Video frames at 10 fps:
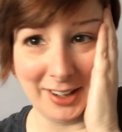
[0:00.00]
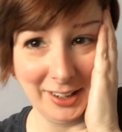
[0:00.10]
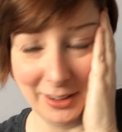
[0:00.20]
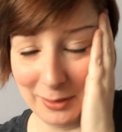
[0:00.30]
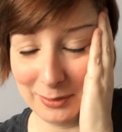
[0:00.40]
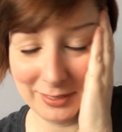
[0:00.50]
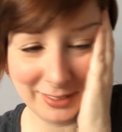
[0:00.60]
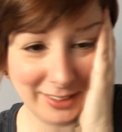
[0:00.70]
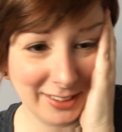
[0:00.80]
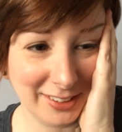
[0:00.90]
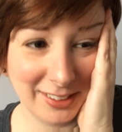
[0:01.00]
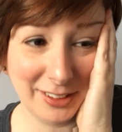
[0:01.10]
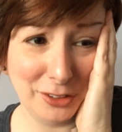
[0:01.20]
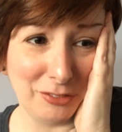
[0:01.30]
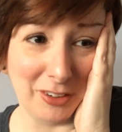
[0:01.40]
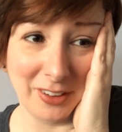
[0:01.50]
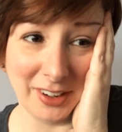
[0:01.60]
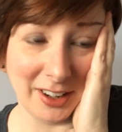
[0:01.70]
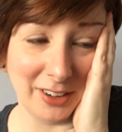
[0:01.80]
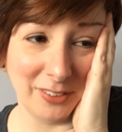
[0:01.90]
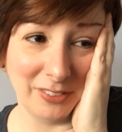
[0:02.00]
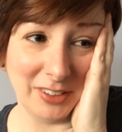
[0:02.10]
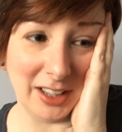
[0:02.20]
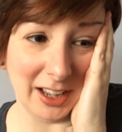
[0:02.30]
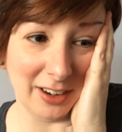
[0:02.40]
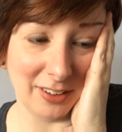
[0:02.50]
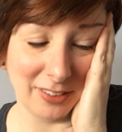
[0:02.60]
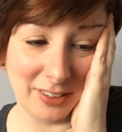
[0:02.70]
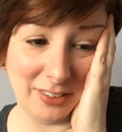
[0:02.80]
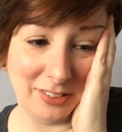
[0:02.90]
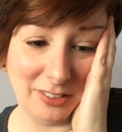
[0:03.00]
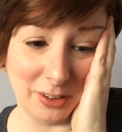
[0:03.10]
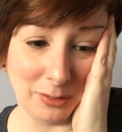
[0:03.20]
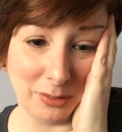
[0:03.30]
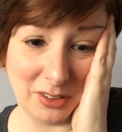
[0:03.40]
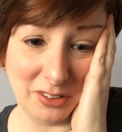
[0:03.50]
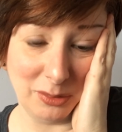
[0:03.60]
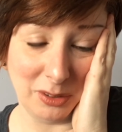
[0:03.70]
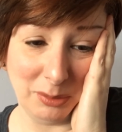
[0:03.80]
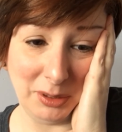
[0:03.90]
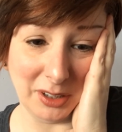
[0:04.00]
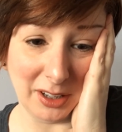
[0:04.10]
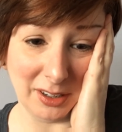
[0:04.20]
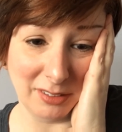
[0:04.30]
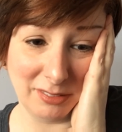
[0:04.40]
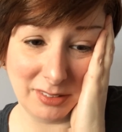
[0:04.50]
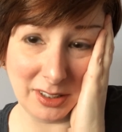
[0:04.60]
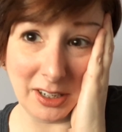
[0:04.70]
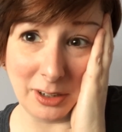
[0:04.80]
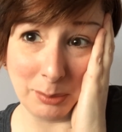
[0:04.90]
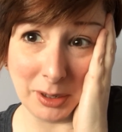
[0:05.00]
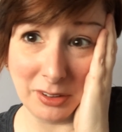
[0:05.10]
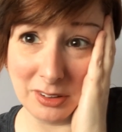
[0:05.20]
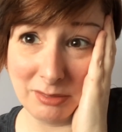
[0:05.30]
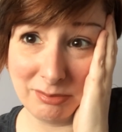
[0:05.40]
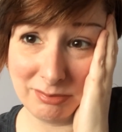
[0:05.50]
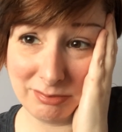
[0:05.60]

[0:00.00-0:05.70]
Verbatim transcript: you know. It's fine. I don't even care. I just don't. I just want to be done and under budget.